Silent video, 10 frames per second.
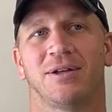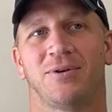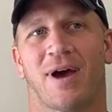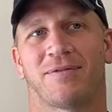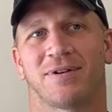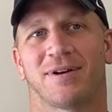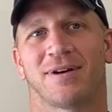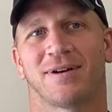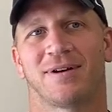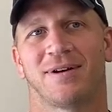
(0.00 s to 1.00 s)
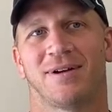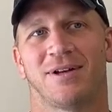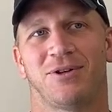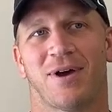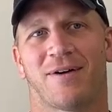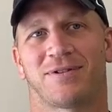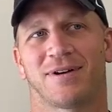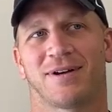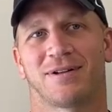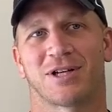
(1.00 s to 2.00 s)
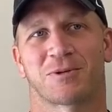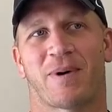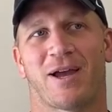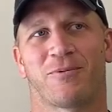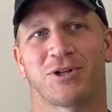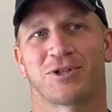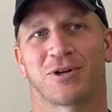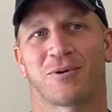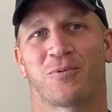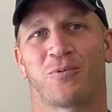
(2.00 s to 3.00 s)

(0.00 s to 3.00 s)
you have to, despite what your